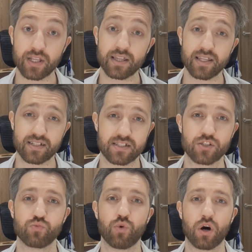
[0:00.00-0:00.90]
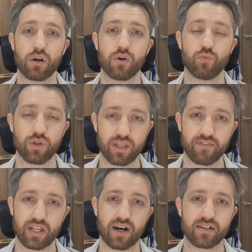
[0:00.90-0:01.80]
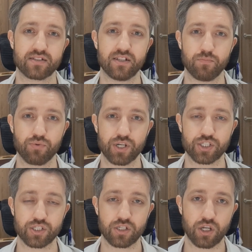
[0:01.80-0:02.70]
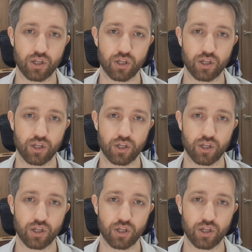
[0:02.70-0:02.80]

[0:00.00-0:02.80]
This is what will leave a lasting impression